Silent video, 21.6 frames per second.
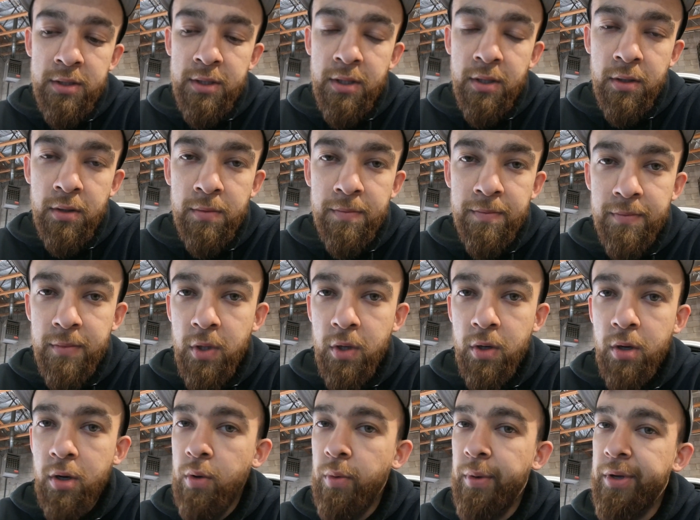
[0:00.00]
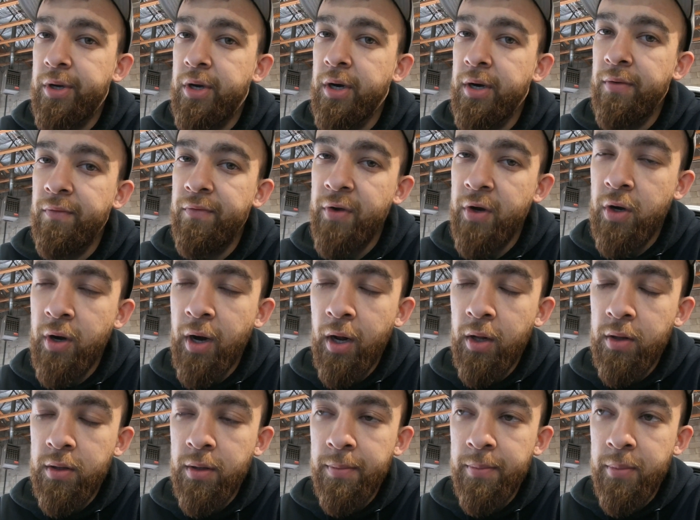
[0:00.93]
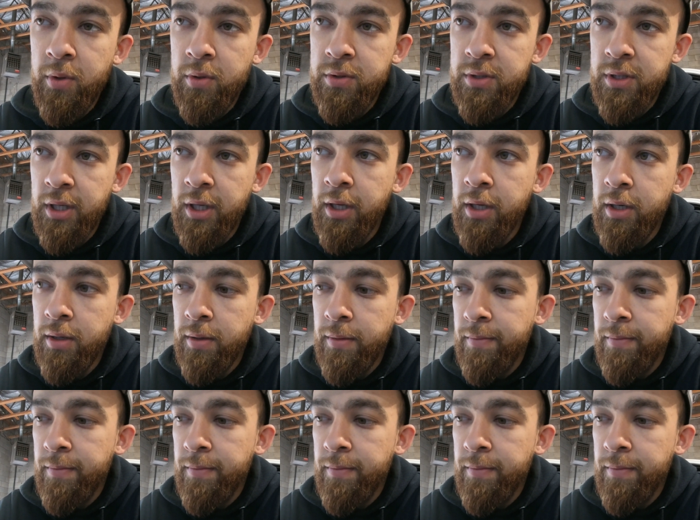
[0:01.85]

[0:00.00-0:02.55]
still. We couldn't figure out the boost leak.